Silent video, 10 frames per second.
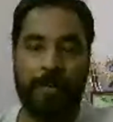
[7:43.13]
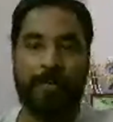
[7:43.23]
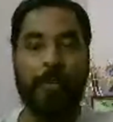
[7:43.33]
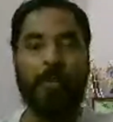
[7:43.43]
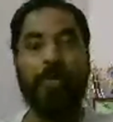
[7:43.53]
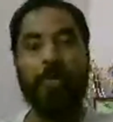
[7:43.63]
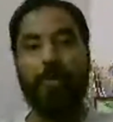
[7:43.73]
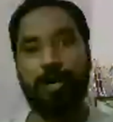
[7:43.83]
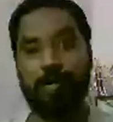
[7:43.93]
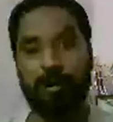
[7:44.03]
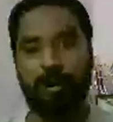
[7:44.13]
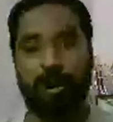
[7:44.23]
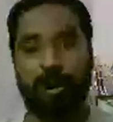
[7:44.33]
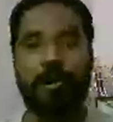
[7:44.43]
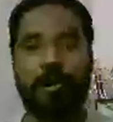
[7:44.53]
If you want to cover
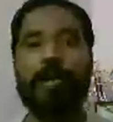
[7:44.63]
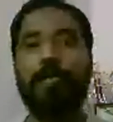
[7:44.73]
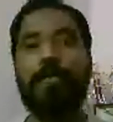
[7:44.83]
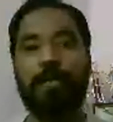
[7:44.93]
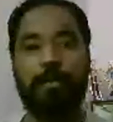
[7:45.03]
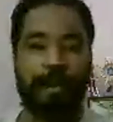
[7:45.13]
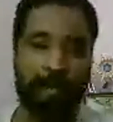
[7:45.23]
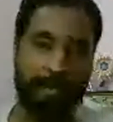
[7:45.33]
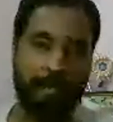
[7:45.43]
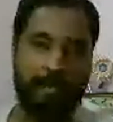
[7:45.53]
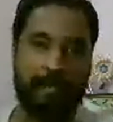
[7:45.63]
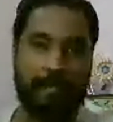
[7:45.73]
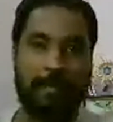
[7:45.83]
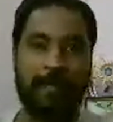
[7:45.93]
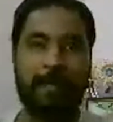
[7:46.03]
that and come into IT
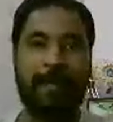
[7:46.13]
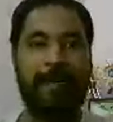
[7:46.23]
industry,